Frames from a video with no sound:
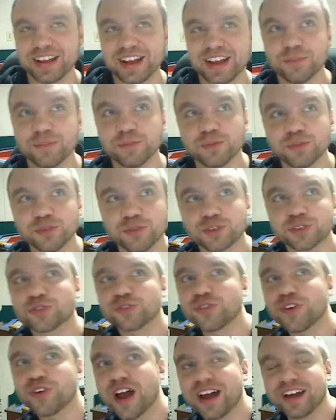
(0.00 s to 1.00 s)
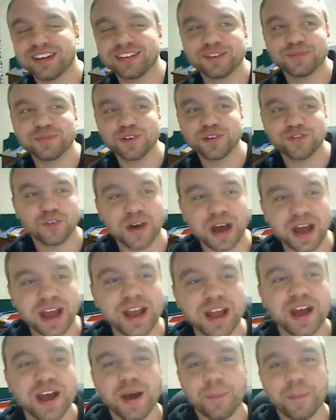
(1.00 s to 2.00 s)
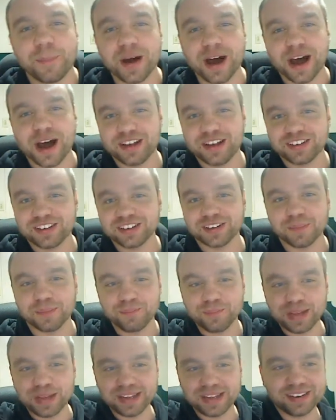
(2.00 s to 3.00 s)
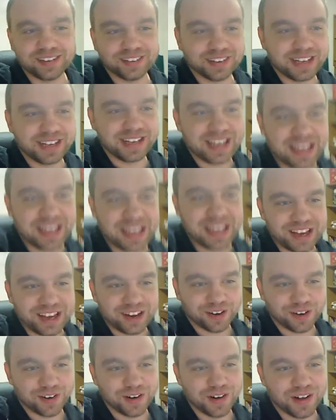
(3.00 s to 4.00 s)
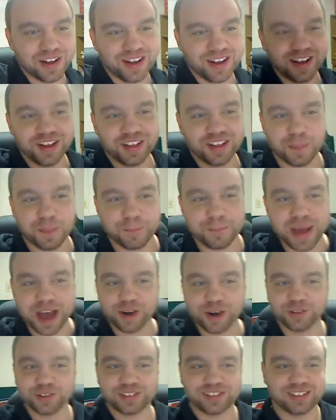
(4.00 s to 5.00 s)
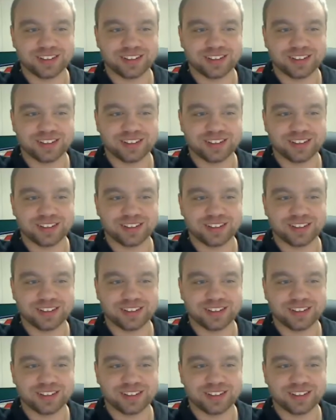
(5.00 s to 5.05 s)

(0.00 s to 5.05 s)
I'm trying to move away, but I just immediately hear the mouse